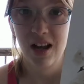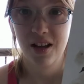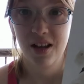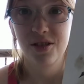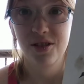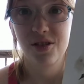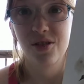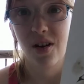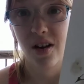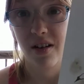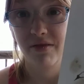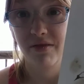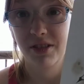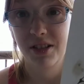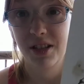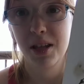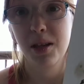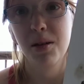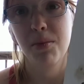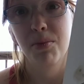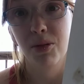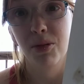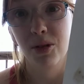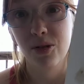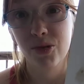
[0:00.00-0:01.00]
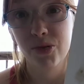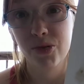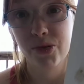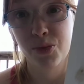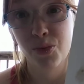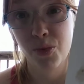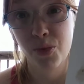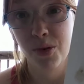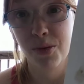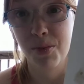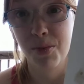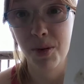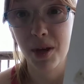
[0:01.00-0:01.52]
So obviously blues
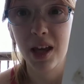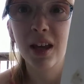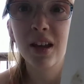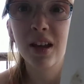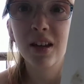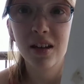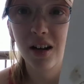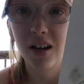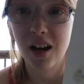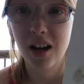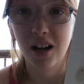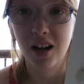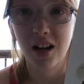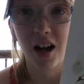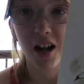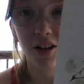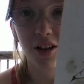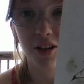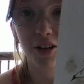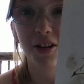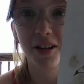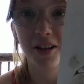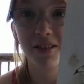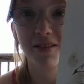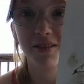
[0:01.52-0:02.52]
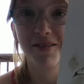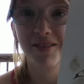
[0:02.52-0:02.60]
would be a color.